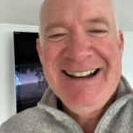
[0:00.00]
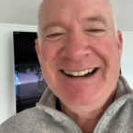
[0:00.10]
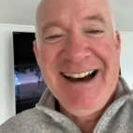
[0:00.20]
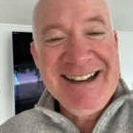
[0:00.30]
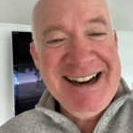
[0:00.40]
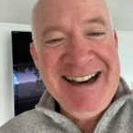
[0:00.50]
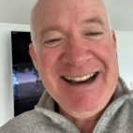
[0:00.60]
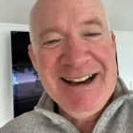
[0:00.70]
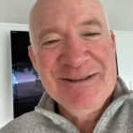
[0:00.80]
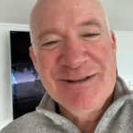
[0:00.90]
not
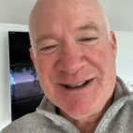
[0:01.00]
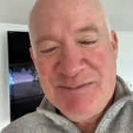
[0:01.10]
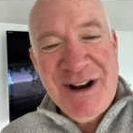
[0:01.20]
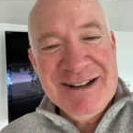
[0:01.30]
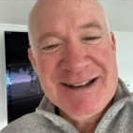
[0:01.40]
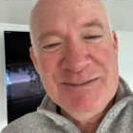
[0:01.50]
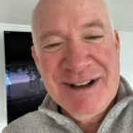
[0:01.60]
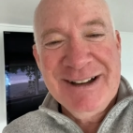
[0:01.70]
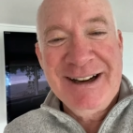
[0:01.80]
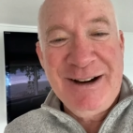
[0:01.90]
taking
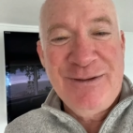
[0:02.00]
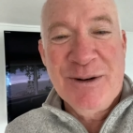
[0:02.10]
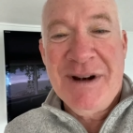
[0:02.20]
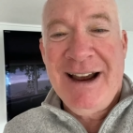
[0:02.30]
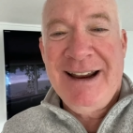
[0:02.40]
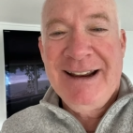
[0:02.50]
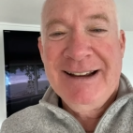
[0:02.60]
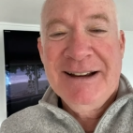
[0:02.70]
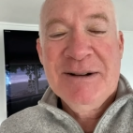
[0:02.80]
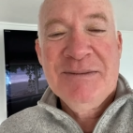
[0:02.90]
responsibility for my,
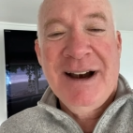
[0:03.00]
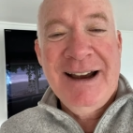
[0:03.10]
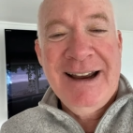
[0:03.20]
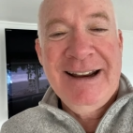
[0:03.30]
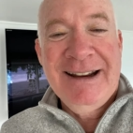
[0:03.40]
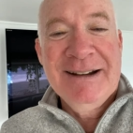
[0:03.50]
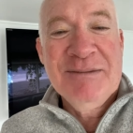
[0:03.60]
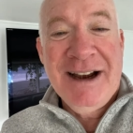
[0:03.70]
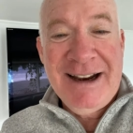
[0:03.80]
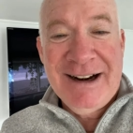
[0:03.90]
my,
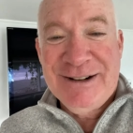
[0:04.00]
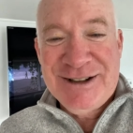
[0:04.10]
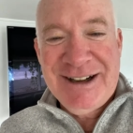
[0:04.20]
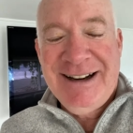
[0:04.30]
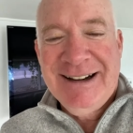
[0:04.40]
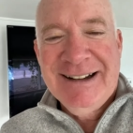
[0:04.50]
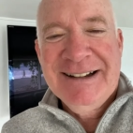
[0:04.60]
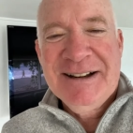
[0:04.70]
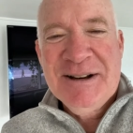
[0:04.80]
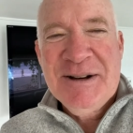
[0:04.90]
my energy.
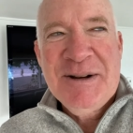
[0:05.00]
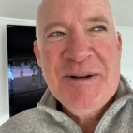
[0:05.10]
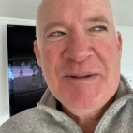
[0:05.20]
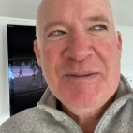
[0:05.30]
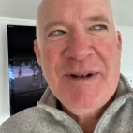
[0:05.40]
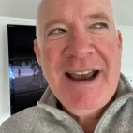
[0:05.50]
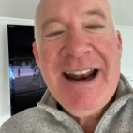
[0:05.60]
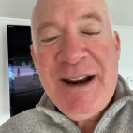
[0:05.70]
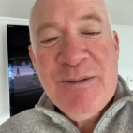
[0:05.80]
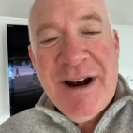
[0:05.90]

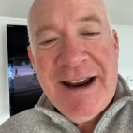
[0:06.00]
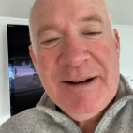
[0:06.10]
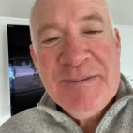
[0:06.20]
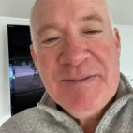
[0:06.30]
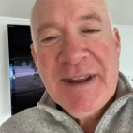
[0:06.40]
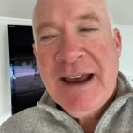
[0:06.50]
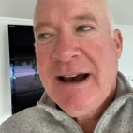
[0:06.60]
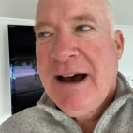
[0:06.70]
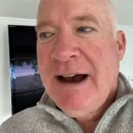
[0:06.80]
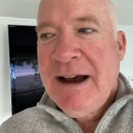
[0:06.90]
Anyway,
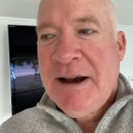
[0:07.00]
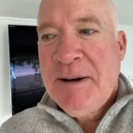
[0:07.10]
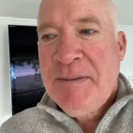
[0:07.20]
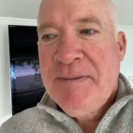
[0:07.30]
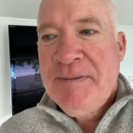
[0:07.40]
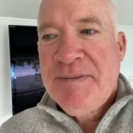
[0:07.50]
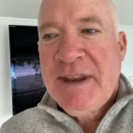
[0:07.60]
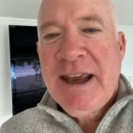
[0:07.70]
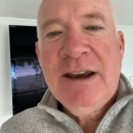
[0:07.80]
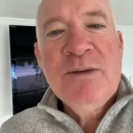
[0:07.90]
um,
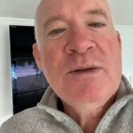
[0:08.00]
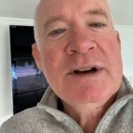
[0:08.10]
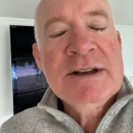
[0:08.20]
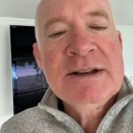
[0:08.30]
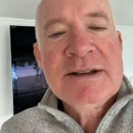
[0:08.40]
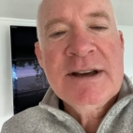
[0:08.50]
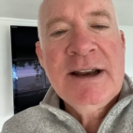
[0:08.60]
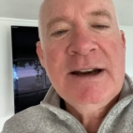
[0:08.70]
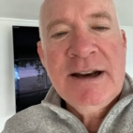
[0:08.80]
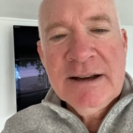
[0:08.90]
it was
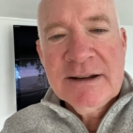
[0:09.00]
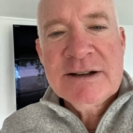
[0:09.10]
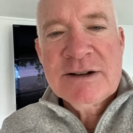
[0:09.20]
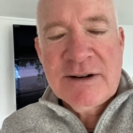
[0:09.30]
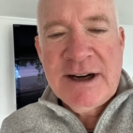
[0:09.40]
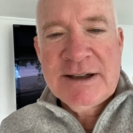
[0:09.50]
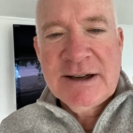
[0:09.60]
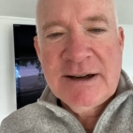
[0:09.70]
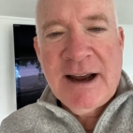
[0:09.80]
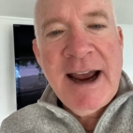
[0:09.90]
an
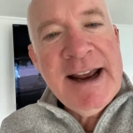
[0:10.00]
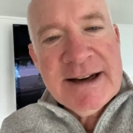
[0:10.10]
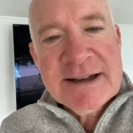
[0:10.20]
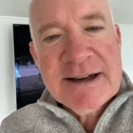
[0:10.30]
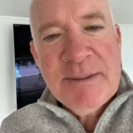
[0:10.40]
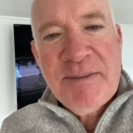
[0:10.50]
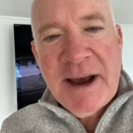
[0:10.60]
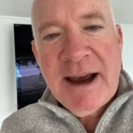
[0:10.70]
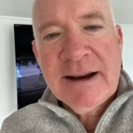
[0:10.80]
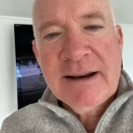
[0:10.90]
illustration. I had to step
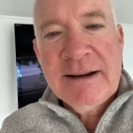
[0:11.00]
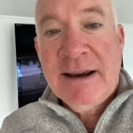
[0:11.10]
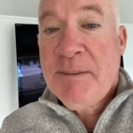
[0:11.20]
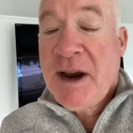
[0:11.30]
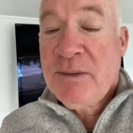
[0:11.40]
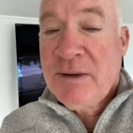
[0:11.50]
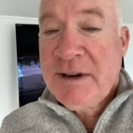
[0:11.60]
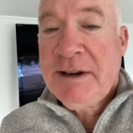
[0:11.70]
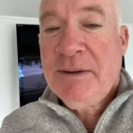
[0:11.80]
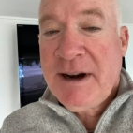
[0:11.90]
back. Am I
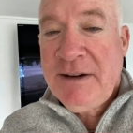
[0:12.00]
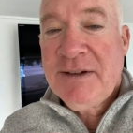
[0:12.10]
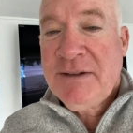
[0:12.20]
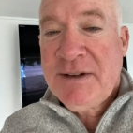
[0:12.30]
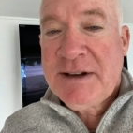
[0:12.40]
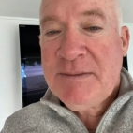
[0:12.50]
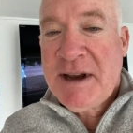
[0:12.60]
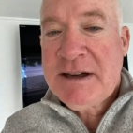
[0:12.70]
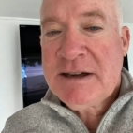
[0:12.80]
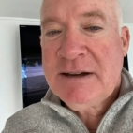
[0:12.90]
really ready for the fifth
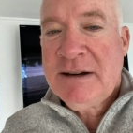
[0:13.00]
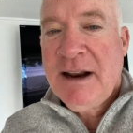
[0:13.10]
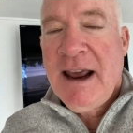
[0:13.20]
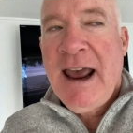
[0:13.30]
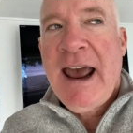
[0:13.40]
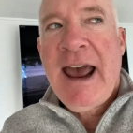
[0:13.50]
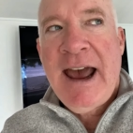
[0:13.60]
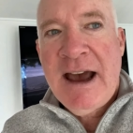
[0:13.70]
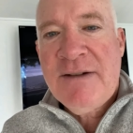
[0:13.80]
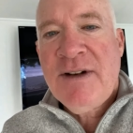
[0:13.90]
dimension?
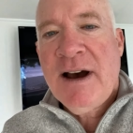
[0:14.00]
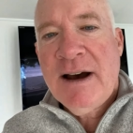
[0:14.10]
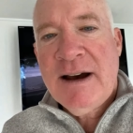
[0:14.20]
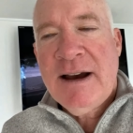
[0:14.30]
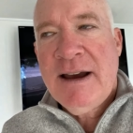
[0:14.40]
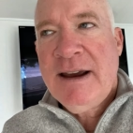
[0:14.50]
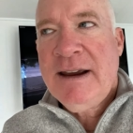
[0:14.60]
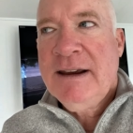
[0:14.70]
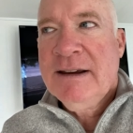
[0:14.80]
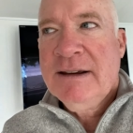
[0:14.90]
Have I